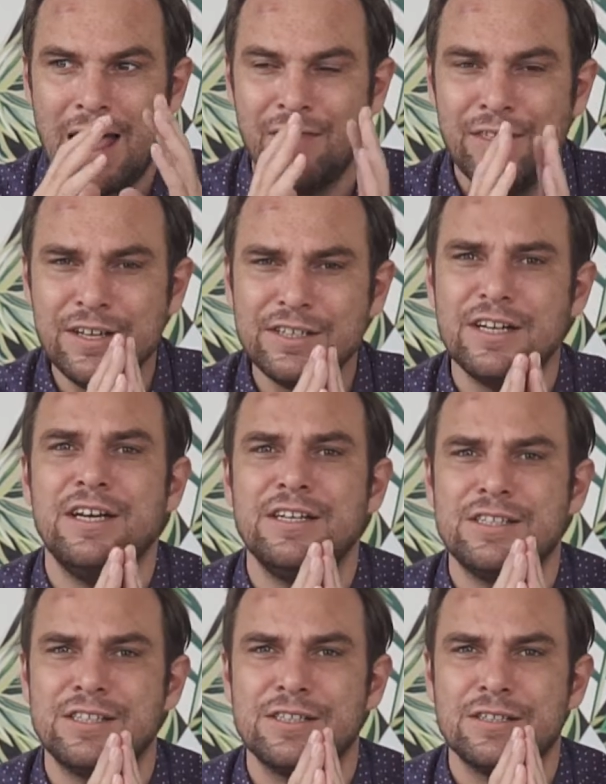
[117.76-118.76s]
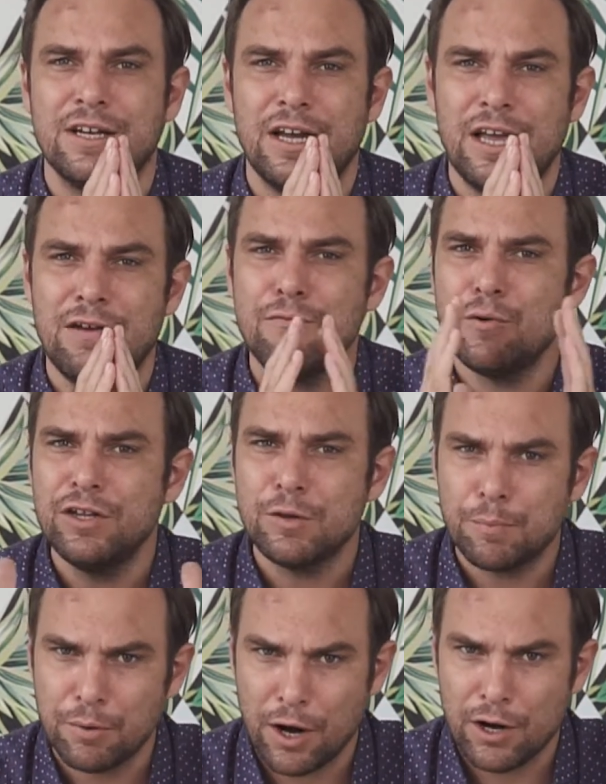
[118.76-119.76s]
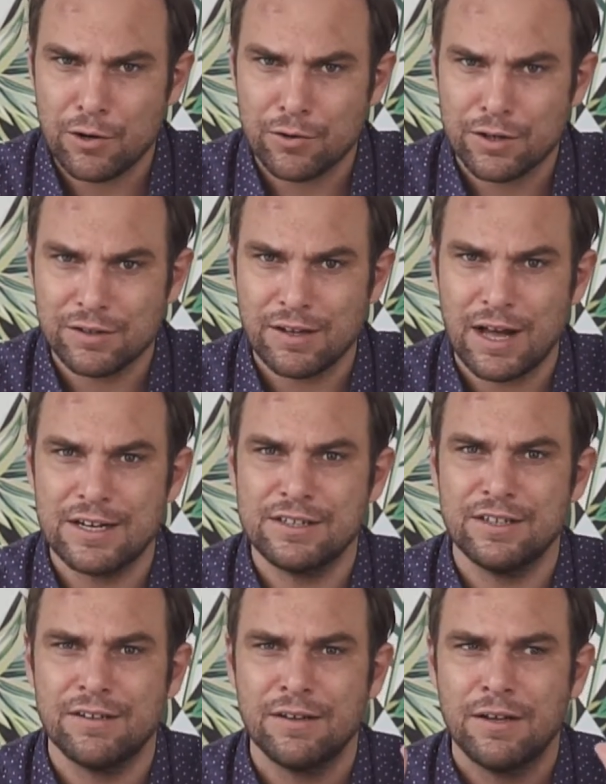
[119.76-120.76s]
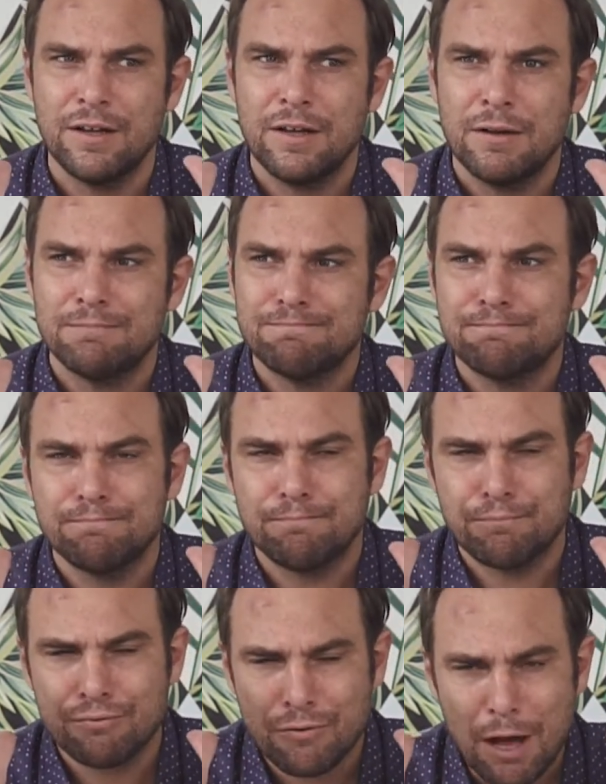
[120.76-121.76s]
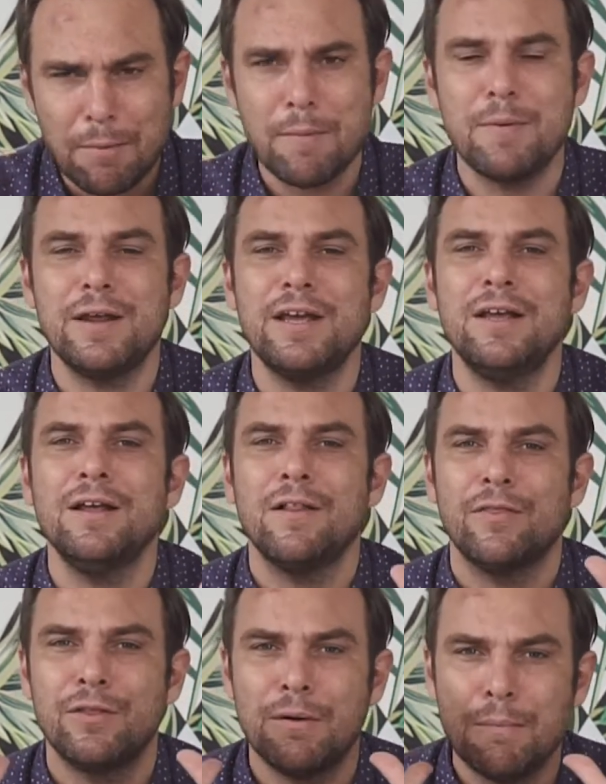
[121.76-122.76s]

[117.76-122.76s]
and this is, if we need to prioritize it, probably the